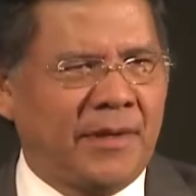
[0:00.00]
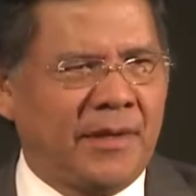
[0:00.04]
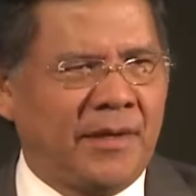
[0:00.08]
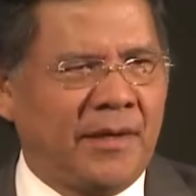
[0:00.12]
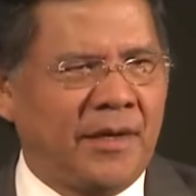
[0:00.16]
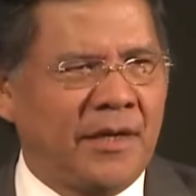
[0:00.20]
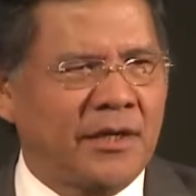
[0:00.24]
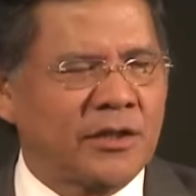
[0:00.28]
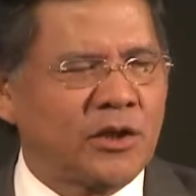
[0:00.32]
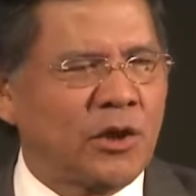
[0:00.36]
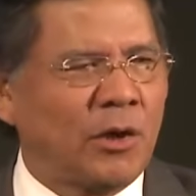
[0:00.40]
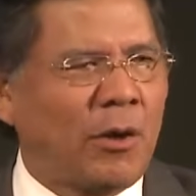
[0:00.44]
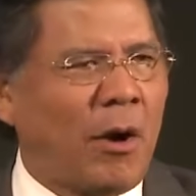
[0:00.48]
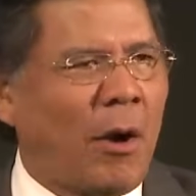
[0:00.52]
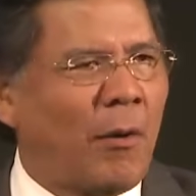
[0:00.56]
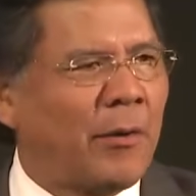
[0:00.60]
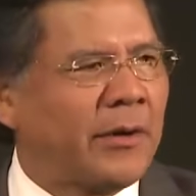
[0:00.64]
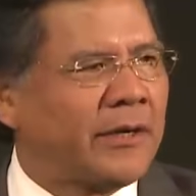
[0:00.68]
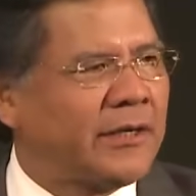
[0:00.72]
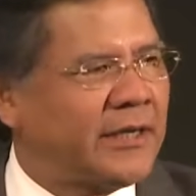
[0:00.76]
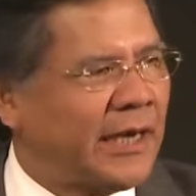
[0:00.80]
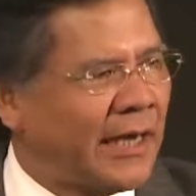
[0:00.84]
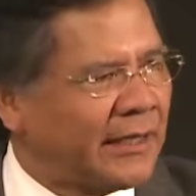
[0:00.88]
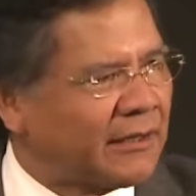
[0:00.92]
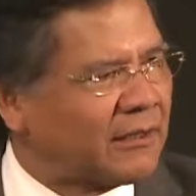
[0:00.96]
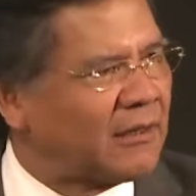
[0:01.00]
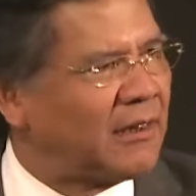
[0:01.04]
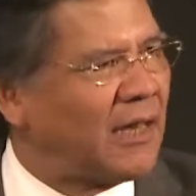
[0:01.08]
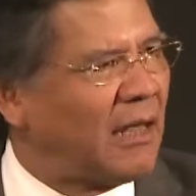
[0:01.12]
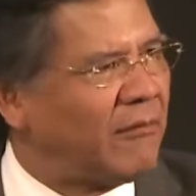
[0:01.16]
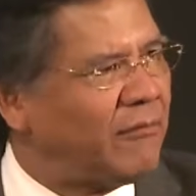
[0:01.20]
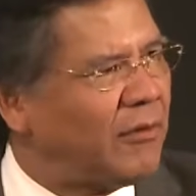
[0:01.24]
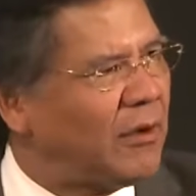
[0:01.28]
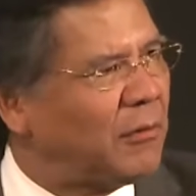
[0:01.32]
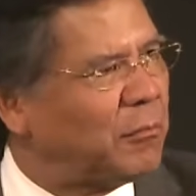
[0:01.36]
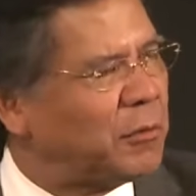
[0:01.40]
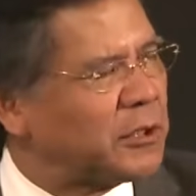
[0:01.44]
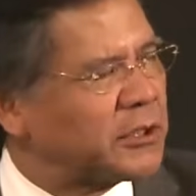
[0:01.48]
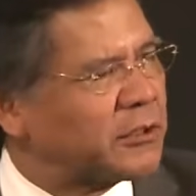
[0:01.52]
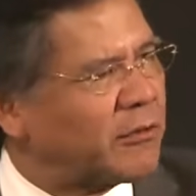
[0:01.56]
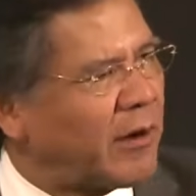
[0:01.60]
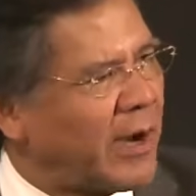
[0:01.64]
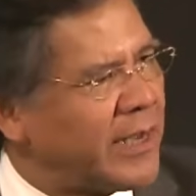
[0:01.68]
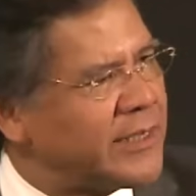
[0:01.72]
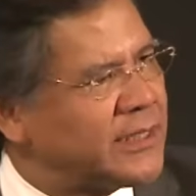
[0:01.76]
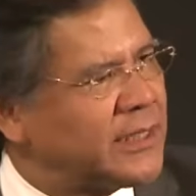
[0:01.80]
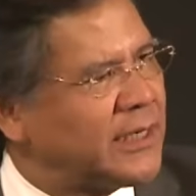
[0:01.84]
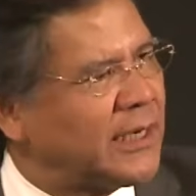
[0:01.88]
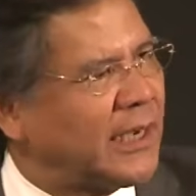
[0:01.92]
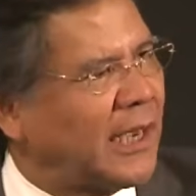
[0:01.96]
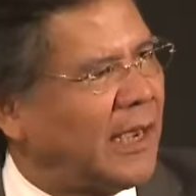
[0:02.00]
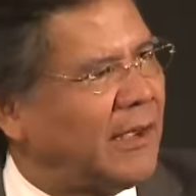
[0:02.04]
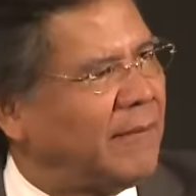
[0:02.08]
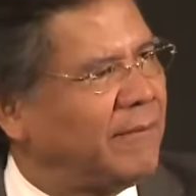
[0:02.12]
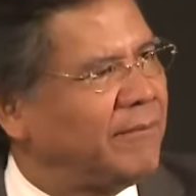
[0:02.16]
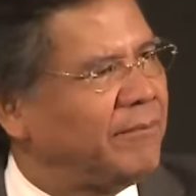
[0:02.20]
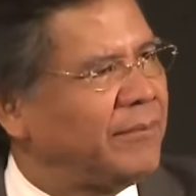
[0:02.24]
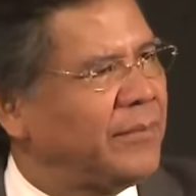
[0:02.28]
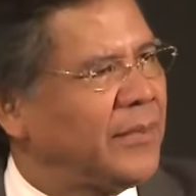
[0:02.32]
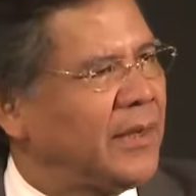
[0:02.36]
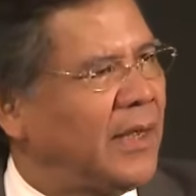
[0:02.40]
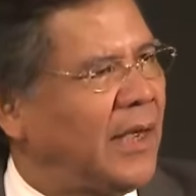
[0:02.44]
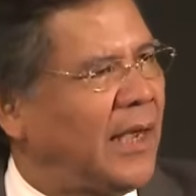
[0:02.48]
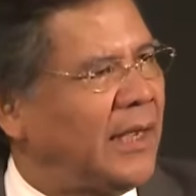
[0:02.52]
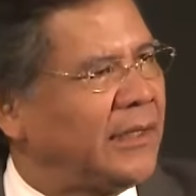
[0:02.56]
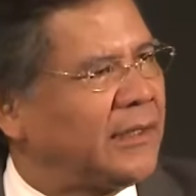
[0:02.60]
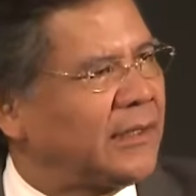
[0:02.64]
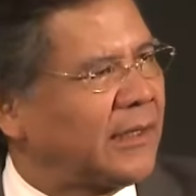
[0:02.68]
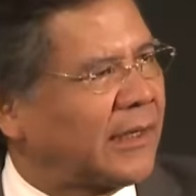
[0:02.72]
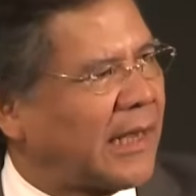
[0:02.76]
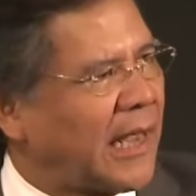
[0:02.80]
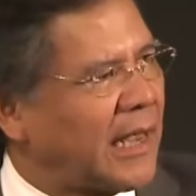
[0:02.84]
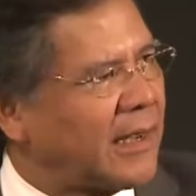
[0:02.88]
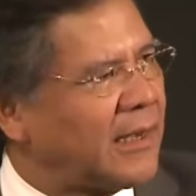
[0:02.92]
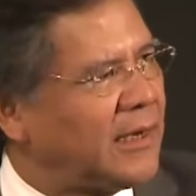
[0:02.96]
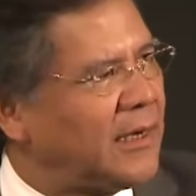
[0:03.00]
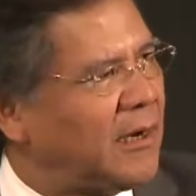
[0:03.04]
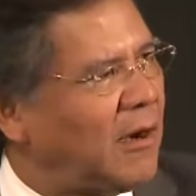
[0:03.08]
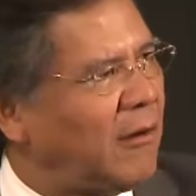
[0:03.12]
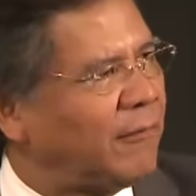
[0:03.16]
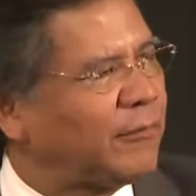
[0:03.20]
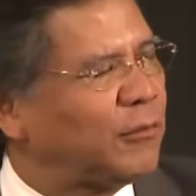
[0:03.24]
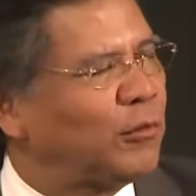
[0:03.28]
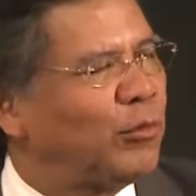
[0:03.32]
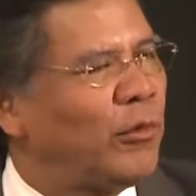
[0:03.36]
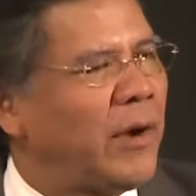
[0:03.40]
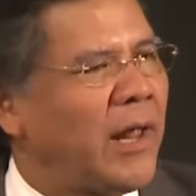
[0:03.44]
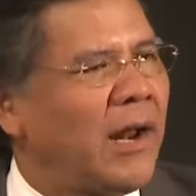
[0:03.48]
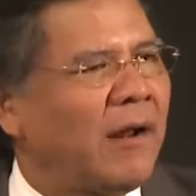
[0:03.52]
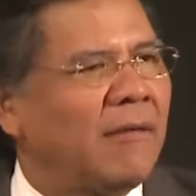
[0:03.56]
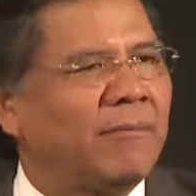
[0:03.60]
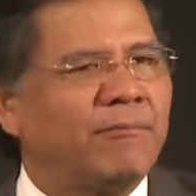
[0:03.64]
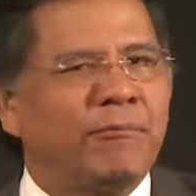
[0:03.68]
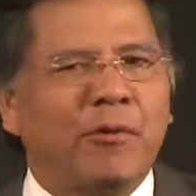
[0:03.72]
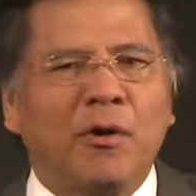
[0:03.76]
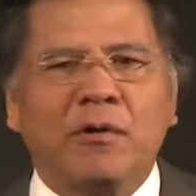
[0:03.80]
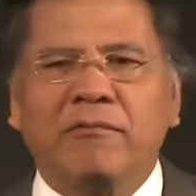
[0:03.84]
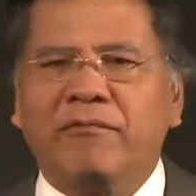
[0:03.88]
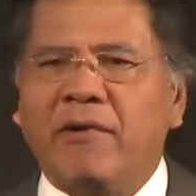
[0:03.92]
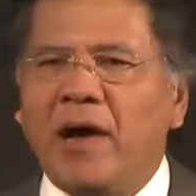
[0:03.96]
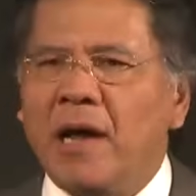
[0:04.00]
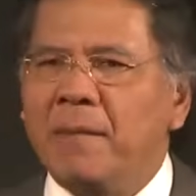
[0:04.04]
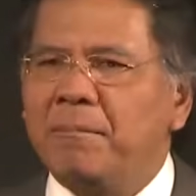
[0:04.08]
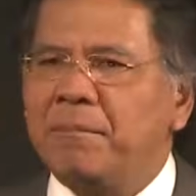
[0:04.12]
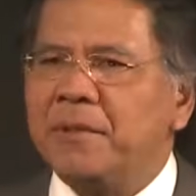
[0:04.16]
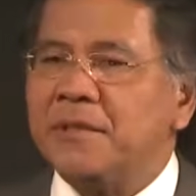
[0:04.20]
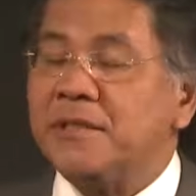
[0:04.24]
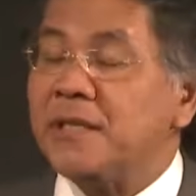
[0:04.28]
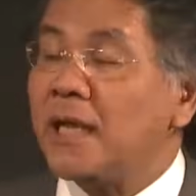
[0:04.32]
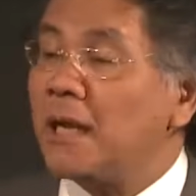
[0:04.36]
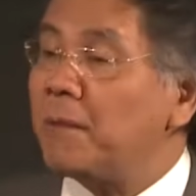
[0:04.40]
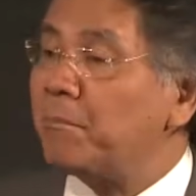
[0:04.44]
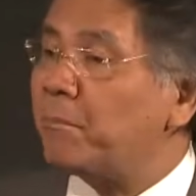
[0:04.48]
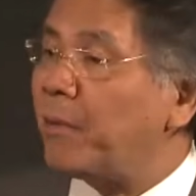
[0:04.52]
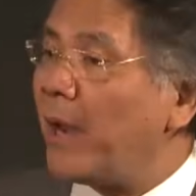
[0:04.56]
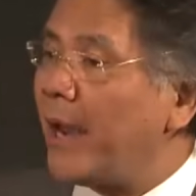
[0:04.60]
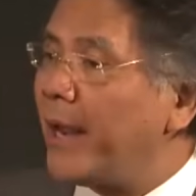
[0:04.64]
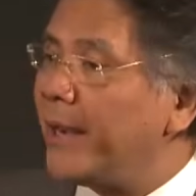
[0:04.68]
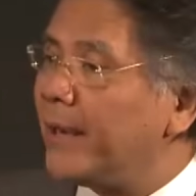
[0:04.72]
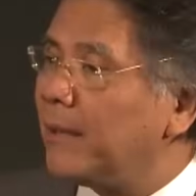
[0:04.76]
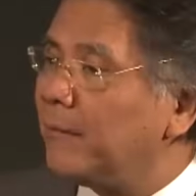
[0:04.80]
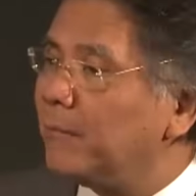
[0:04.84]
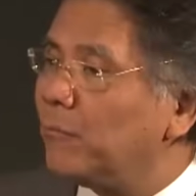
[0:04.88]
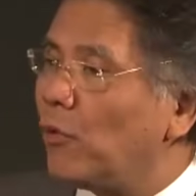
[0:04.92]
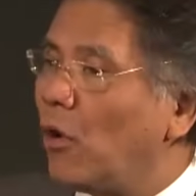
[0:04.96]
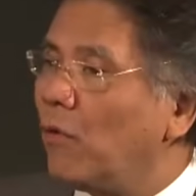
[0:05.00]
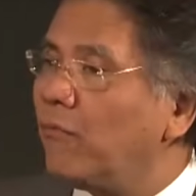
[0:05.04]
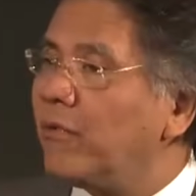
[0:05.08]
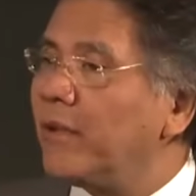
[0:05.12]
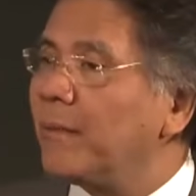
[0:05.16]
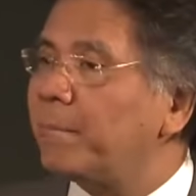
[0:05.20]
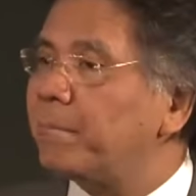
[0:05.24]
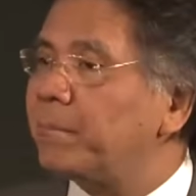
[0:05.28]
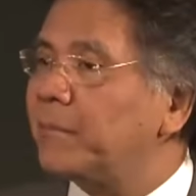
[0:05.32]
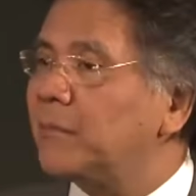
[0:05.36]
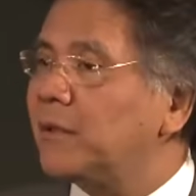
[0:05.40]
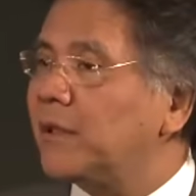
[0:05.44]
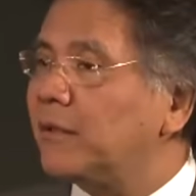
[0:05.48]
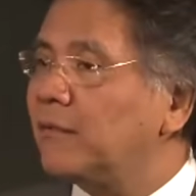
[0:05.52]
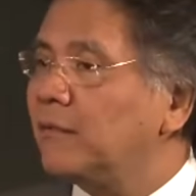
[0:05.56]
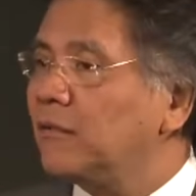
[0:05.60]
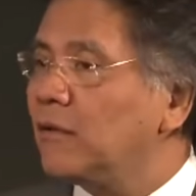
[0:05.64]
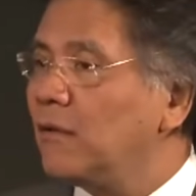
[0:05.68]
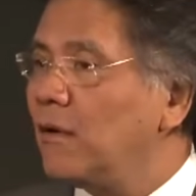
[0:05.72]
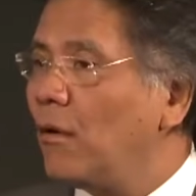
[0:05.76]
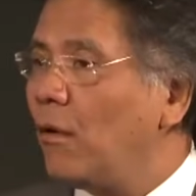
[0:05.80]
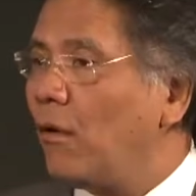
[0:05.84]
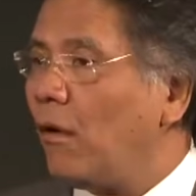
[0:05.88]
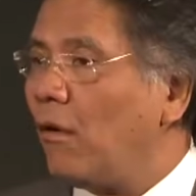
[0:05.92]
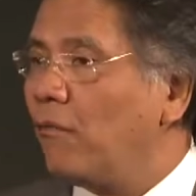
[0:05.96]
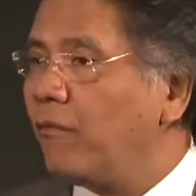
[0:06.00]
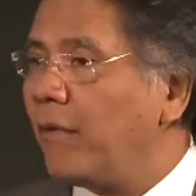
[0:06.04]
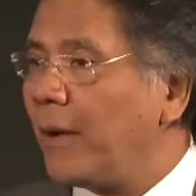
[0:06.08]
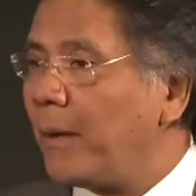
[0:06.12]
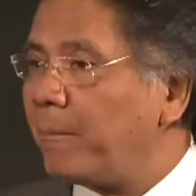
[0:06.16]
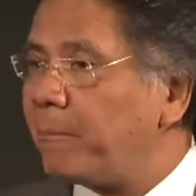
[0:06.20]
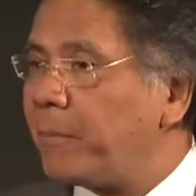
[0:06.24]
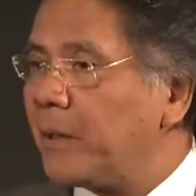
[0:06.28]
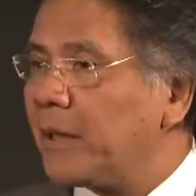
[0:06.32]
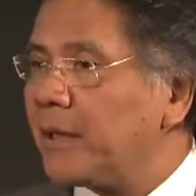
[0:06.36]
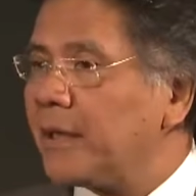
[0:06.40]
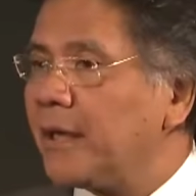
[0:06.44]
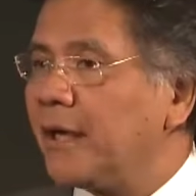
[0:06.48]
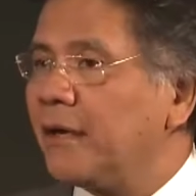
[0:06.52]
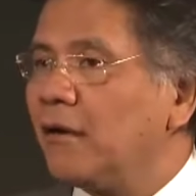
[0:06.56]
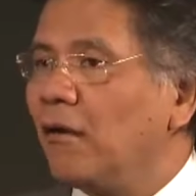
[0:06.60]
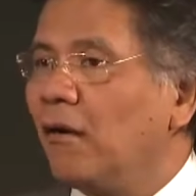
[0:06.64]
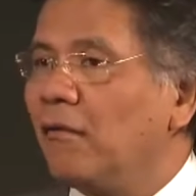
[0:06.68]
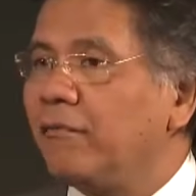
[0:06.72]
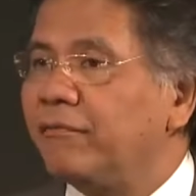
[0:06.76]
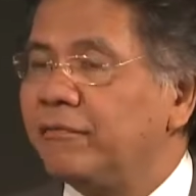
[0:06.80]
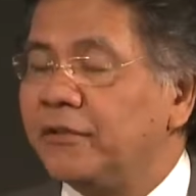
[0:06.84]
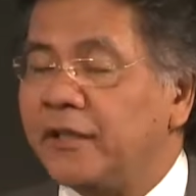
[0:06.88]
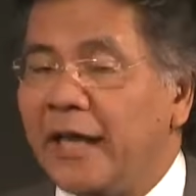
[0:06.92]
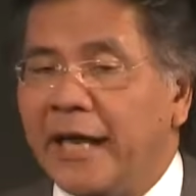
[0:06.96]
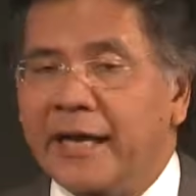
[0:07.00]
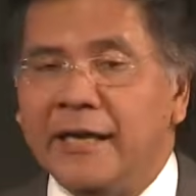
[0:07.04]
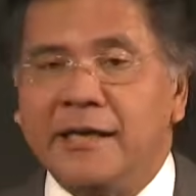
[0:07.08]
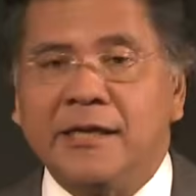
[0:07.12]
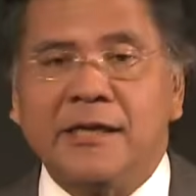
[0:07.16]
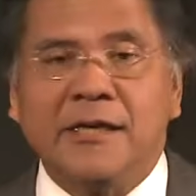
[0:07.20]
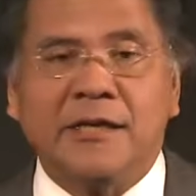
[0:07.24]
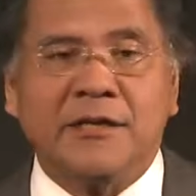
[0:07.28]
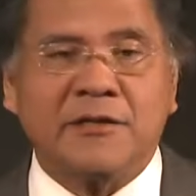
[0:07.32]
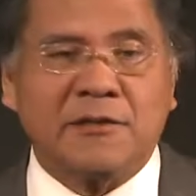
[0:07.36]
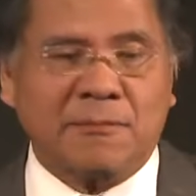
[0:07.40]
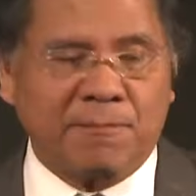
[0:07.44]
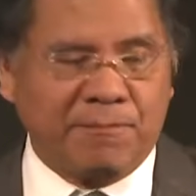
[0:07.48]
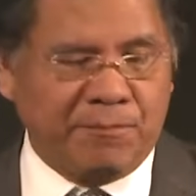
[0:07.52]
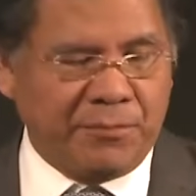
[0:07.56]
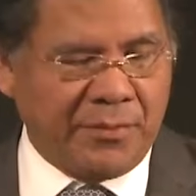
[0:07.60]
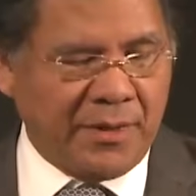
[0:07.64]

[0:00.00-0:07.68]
So our debt level was rising at a CAGR of 12.5% per annum over a period of 10 years.